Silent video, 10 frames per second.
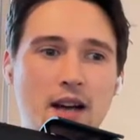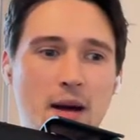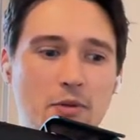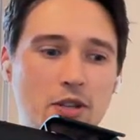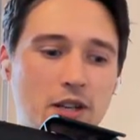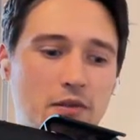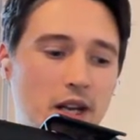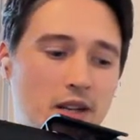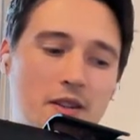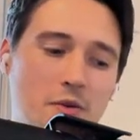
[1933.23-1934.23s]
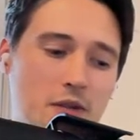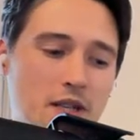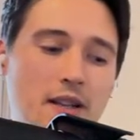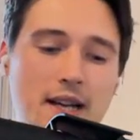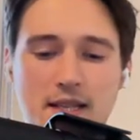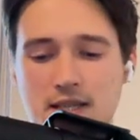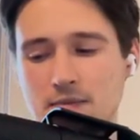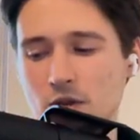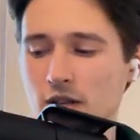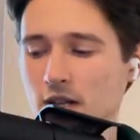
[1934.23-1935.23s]
I'm gonna create those classes. I'm
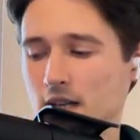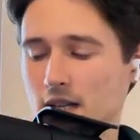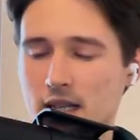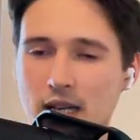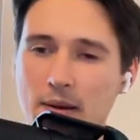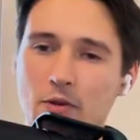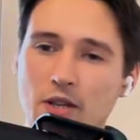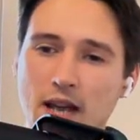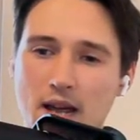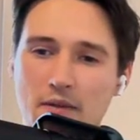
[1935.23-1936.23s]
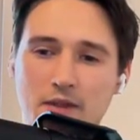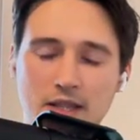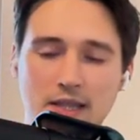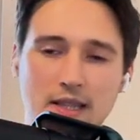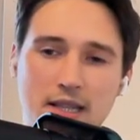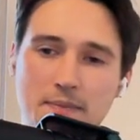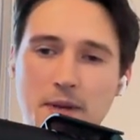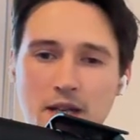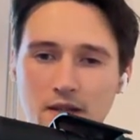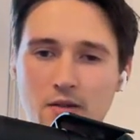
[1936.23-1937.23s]
gonna I'm gonna have this class
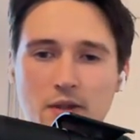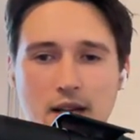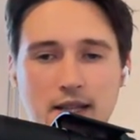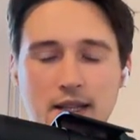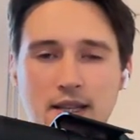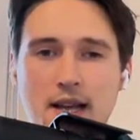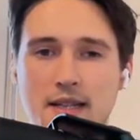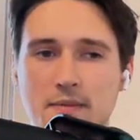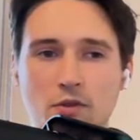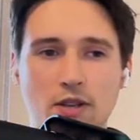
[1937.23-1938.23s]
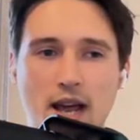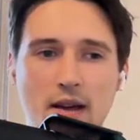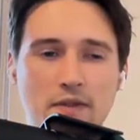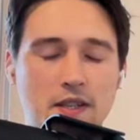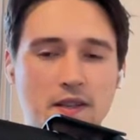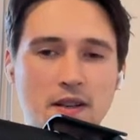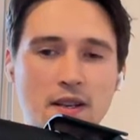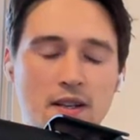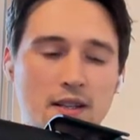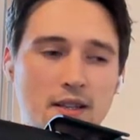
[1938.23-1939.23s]
speaking to another class. I'm gonna have this
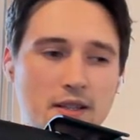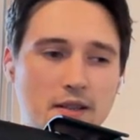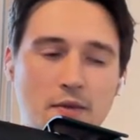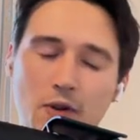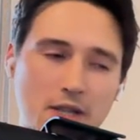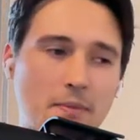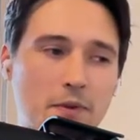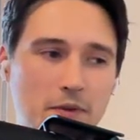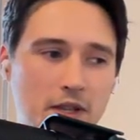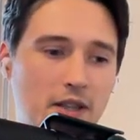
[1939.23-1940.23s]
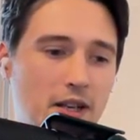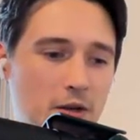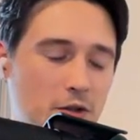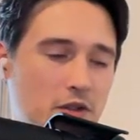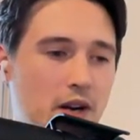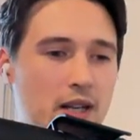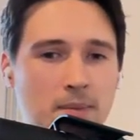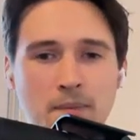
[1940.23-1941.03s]
this uh, for example with triggers, right?